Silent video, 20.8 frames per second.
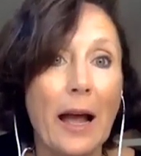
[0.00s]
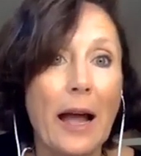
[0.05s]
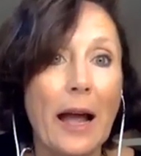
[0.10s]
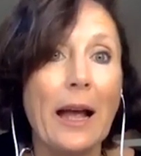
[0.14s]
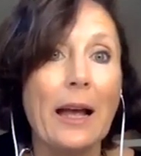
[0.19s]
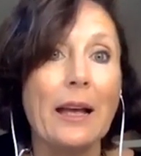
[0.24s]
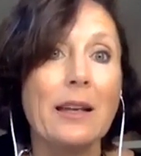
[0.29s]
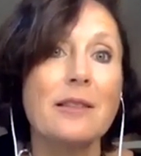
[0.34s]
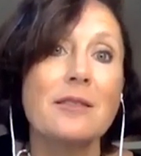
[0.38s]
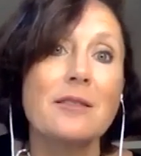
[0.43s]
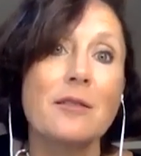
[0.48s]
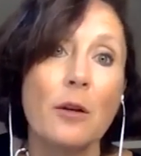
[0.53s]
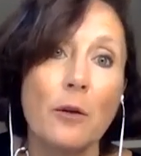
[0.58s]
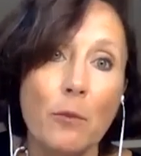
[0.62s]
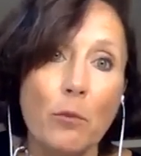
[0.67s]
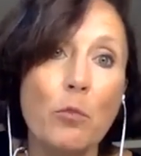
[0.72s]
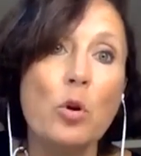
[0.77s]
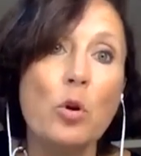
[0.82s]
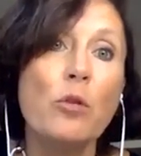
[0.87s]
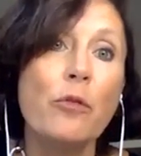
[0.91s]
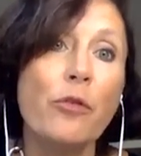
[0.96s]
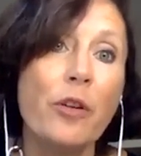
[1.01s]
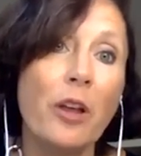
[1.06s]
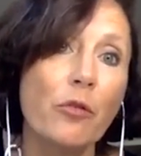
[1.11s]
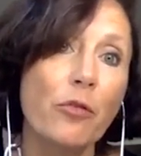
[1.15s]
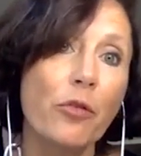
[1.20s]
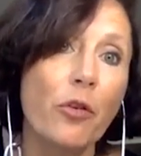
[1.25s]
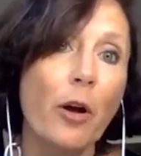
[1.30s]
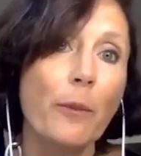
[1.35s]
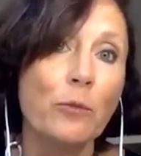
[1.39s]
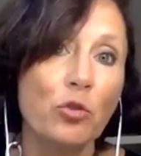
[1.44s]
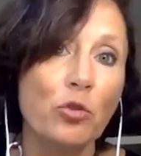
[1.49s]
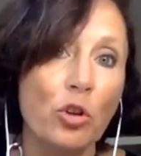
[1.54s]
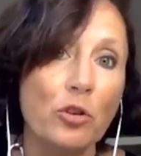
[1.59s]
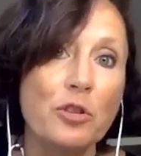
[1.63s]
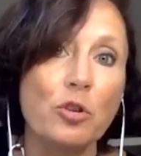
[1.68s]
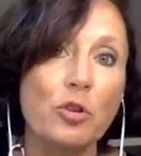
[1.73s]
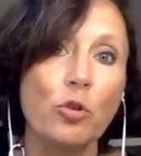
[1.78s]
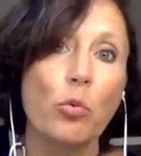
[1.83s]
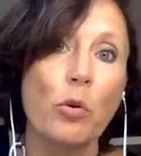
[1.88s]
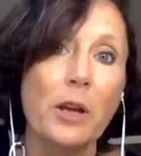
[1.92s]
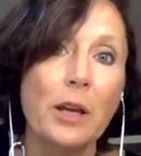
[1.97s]
as moving from just
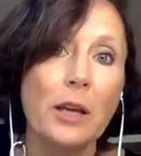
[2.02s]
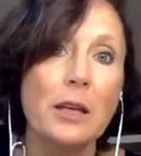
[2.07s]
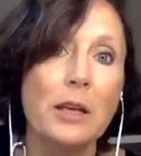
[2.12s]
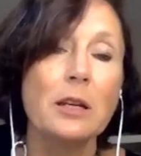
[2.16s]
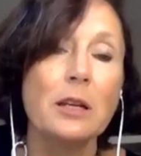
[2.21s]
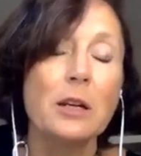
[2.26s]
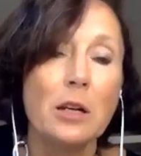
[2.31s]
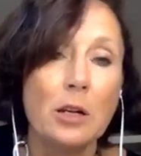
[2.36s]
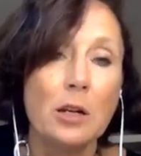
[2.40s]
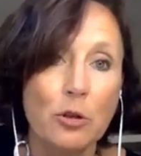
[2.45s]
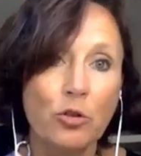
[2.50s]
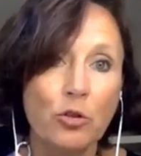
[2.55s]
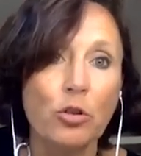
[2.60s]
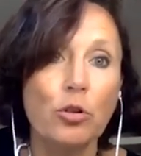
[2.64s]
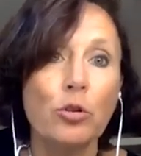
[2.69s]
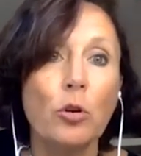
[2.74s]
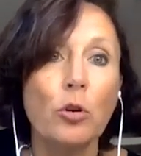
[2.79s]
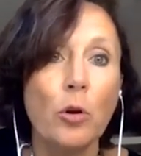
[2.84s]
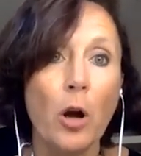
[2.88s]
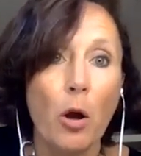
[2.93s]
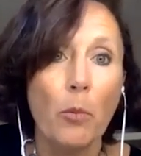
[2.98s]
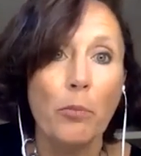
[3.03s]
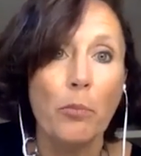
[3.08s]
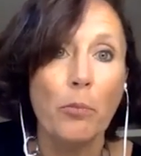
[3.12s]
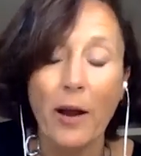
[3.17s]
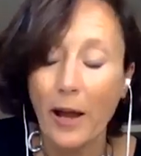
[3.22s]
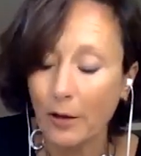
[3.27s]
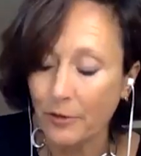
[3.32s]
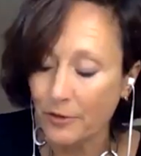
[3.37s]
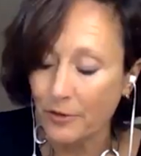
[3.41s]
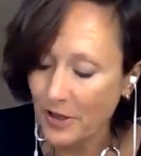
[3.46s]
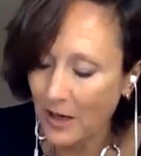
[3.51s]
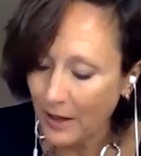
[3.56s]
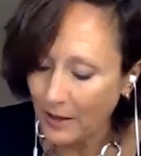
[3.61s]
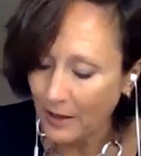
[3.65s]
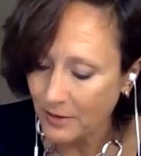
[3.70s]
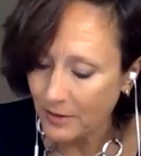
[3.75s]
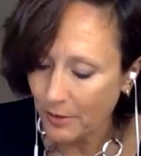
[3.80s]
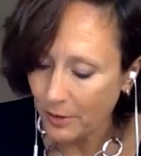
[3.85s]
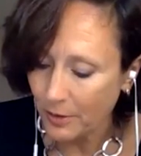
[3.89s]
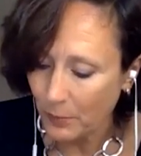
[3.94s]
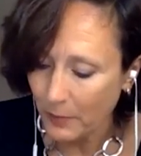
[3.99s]
green to a brown
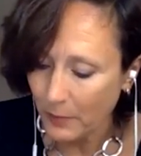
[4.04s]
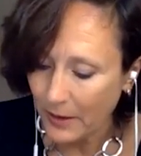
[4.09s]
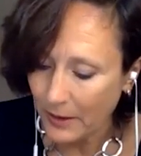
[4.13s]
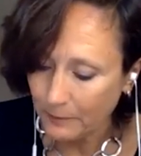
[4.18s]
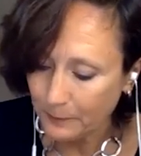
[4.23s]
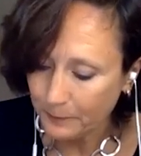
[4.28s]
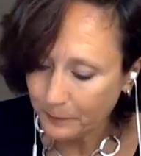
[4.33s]
taxonomy.